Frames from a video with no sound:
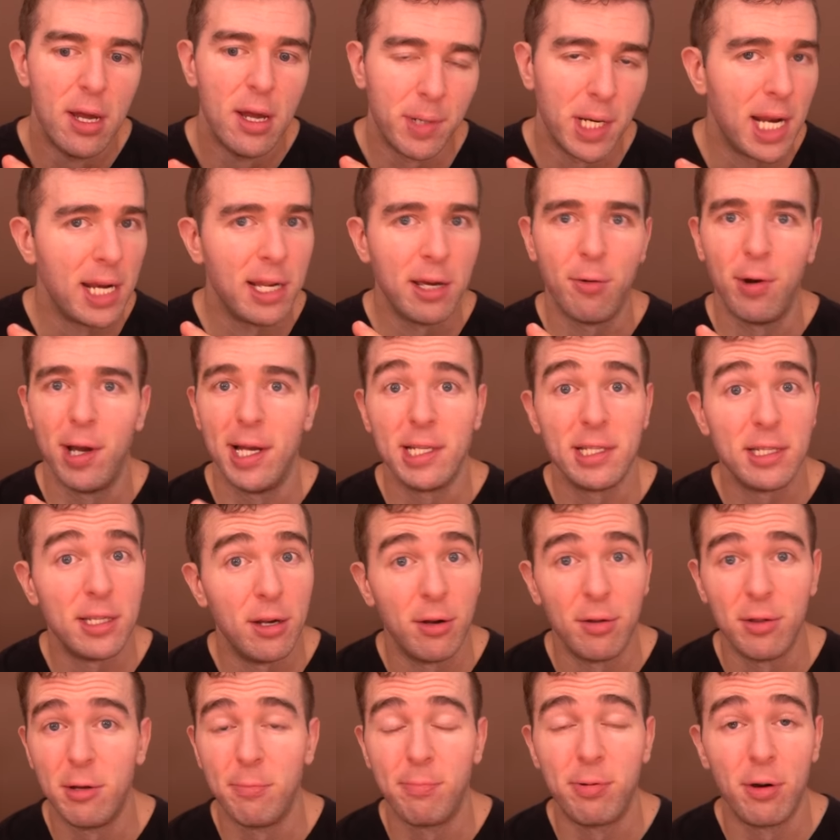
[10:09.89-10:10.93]
But anyways,
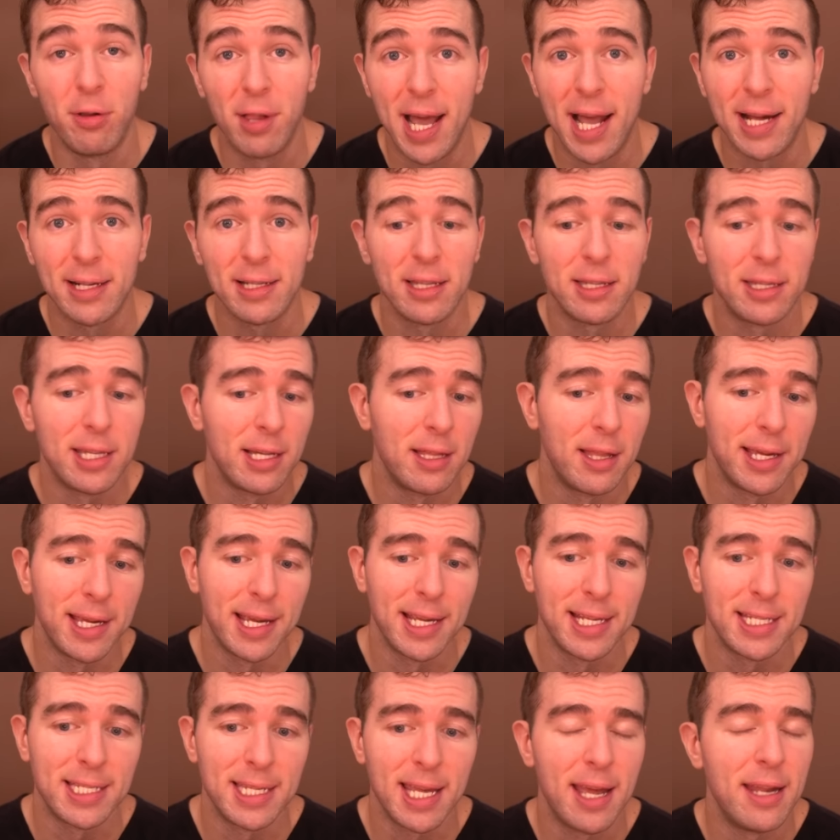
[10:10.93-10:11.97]
you know, the prolactin thing,
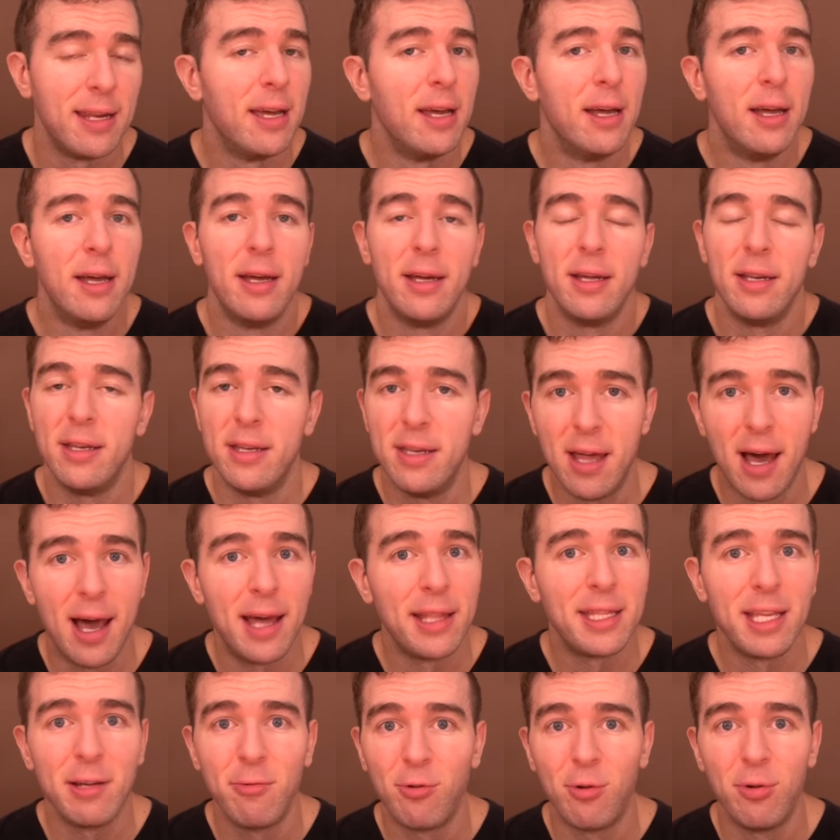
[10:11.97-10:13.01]
like I said,
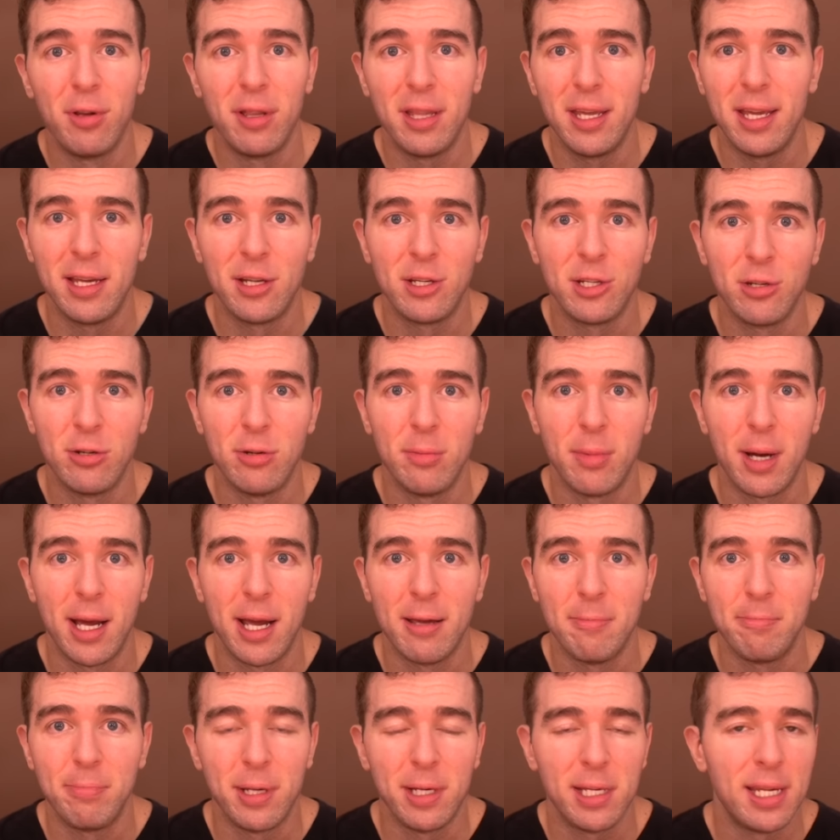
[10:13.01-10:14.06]
not the root of the issue, in
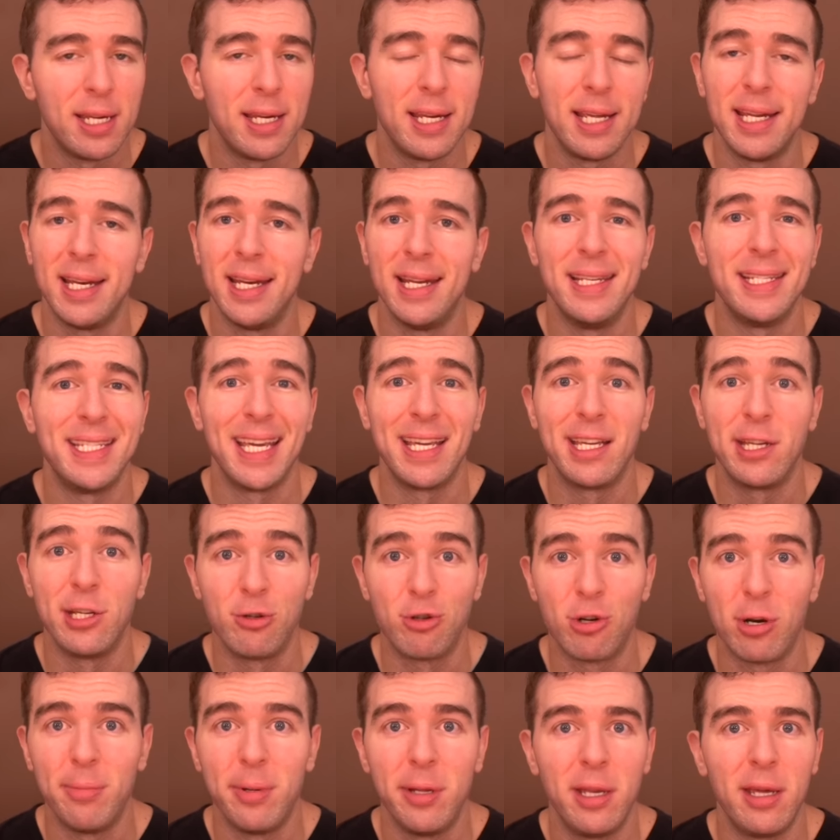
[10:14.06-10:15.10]
my opinion. It is a
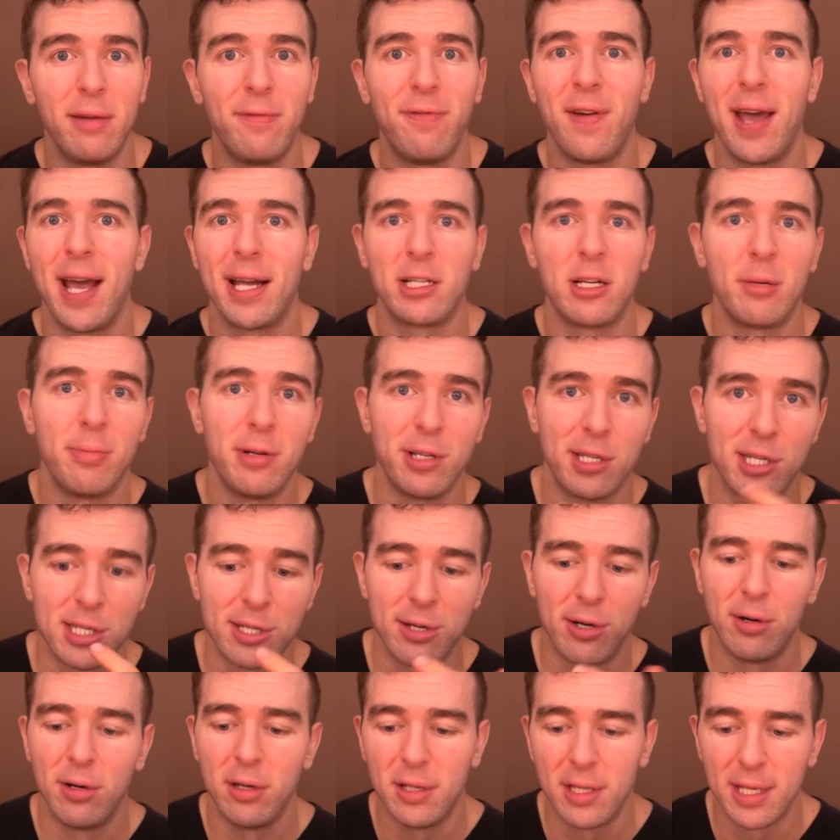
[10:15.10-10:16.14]
contributing factor, but
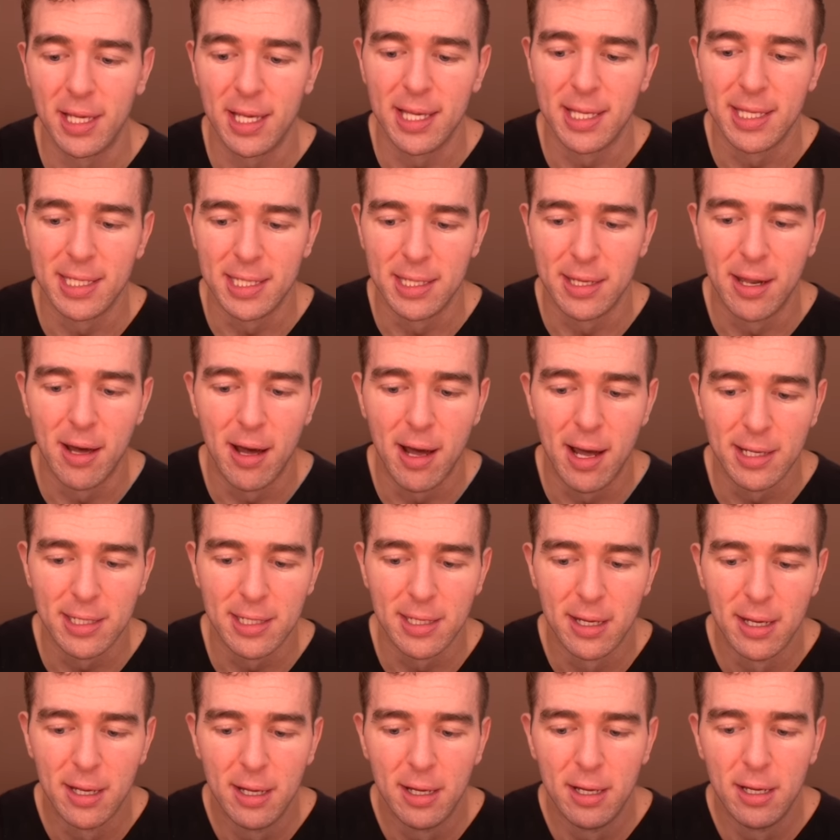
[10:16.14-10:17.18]
certainly is
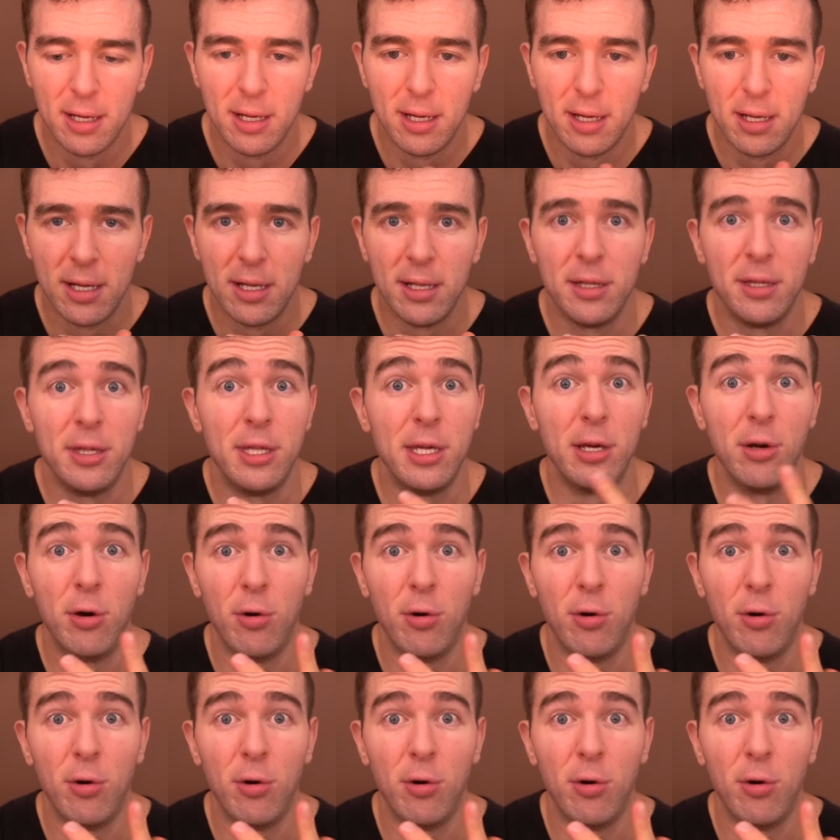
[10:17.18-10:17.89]
not the